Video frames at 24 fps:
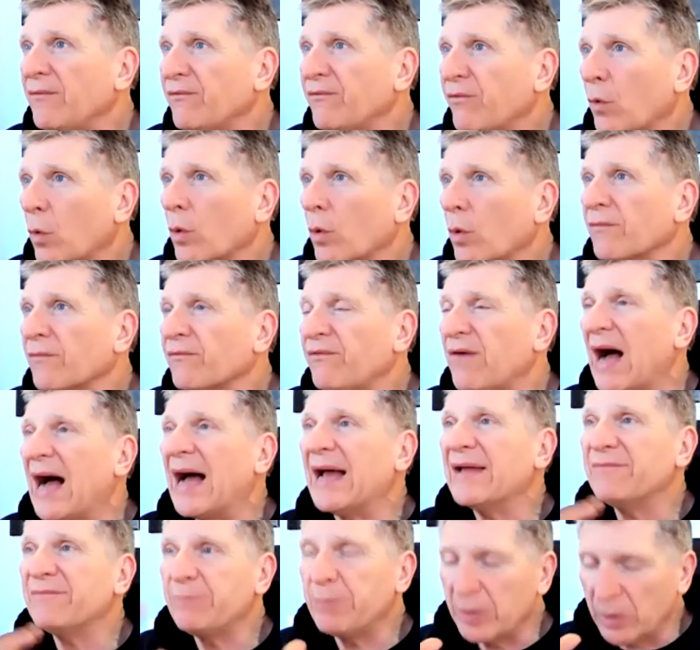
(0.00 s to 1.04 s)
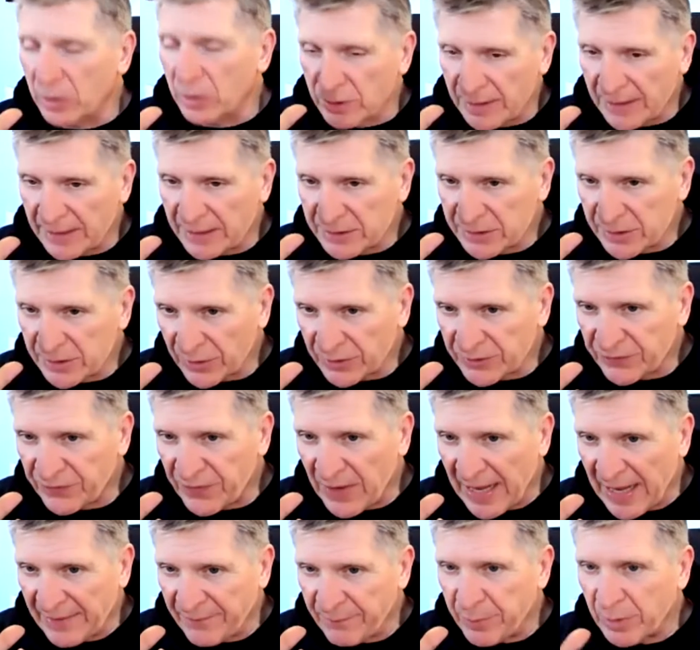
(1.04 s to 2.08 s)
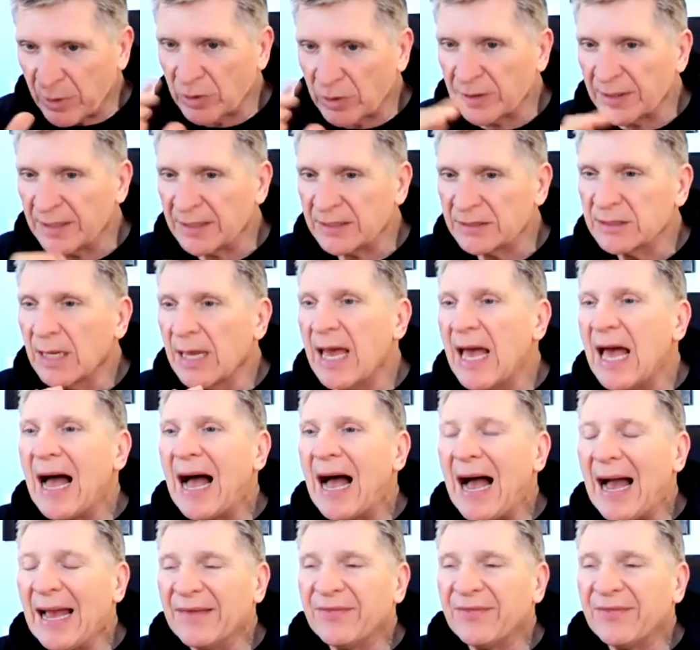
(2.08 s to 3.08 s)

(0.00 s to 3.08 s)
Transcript: 4, 5 buildings. There's 5 buildings. I